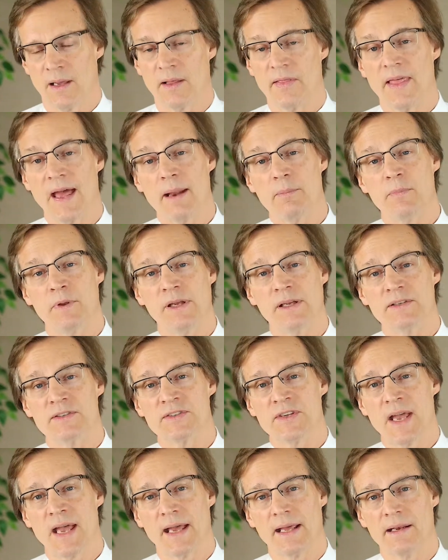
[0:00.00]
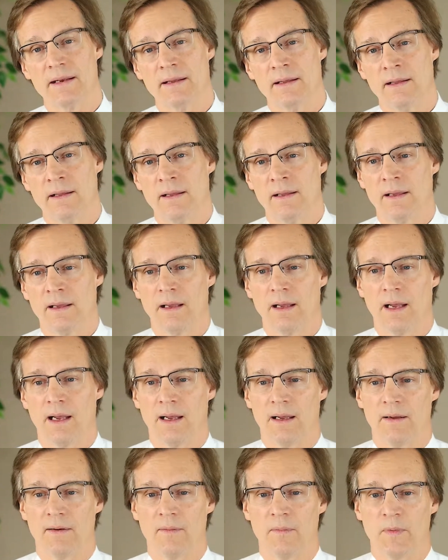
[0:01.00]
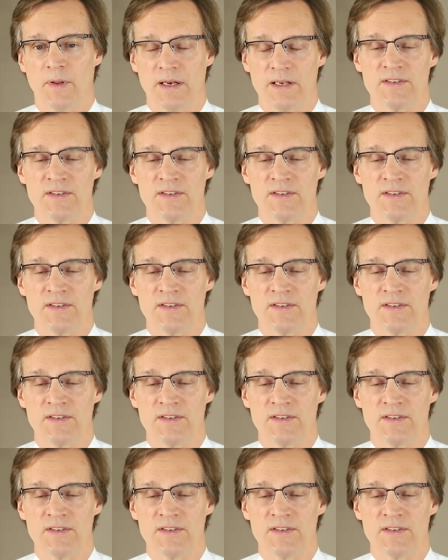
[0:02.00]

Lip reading: That being said, it